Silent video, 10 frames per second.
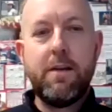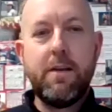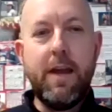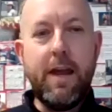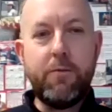
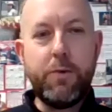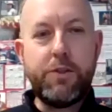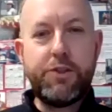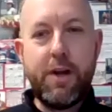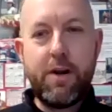and we
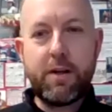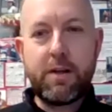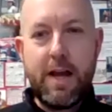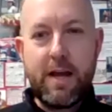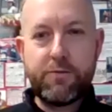shared a
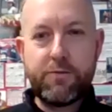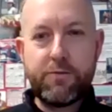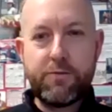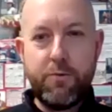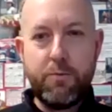
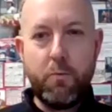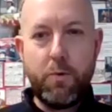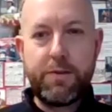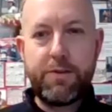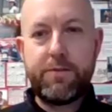classroom
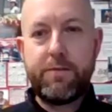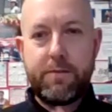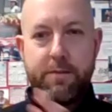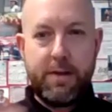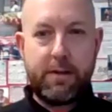with
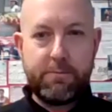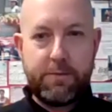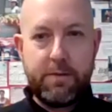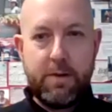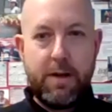the
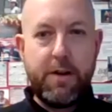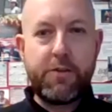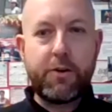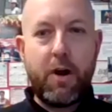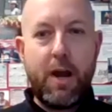
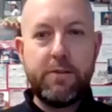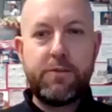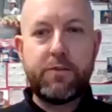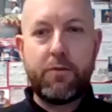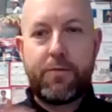another grade.
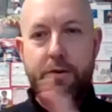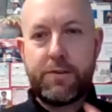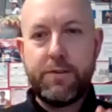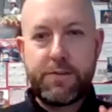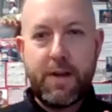So first
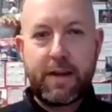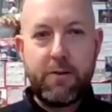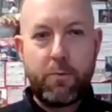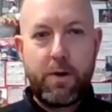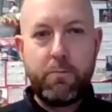and second
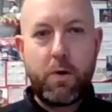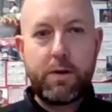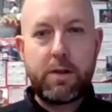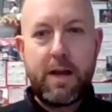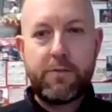were in one
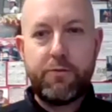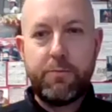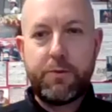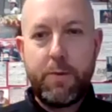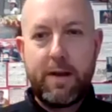classroom.
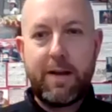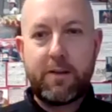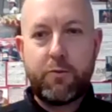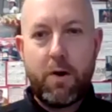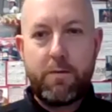So we had
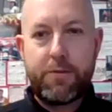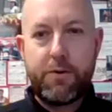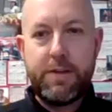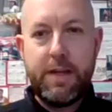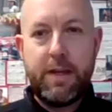like twelve,
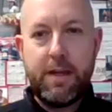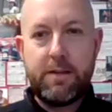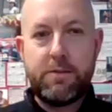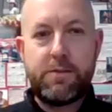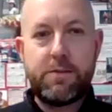thirteen
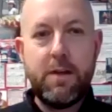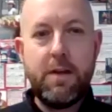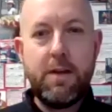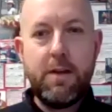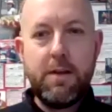kids
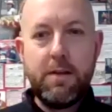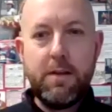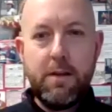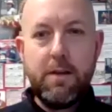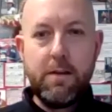
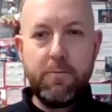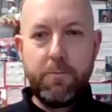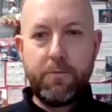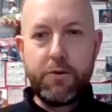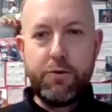
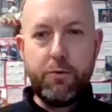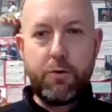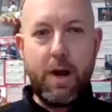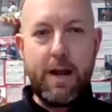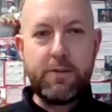for two
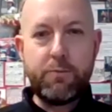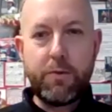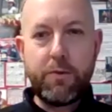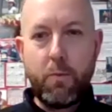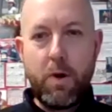grades
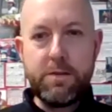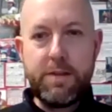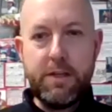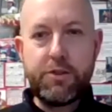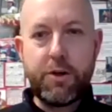with the one
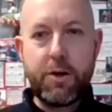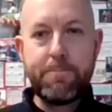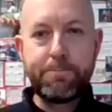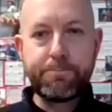teacher,